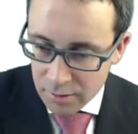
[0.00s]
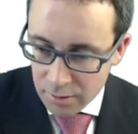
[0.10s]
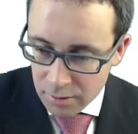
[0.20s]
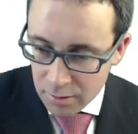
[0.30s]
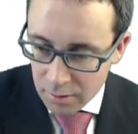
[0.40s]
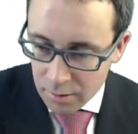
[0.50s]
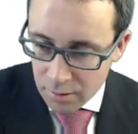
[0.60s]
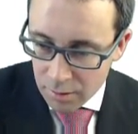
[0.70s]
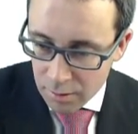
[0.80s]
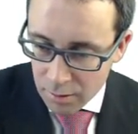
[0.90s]

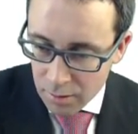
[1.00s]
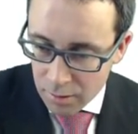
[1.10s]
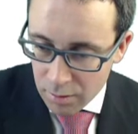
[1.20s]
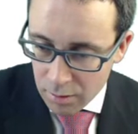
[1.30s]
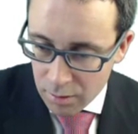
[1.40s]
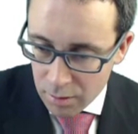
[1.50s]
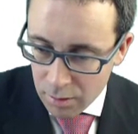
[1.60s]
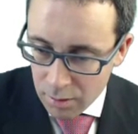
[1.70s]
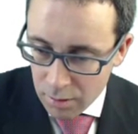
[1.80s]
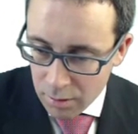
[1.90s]

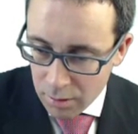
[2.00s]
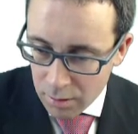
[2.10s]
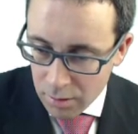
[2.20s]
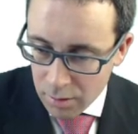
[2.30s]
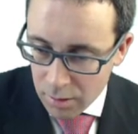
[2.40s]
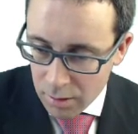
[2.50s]
(silence)